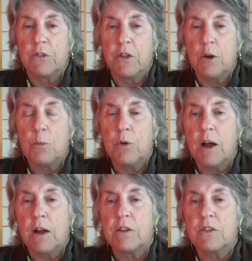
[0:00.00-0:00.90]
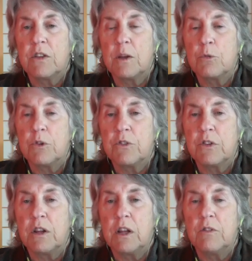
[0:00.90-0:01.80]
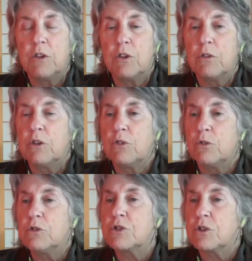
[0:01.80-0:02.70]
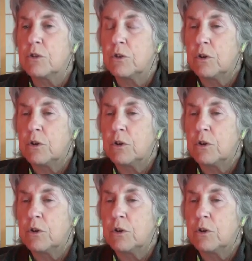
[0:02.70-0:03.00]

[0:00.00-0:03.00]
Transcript: their practice in prison, even during torture,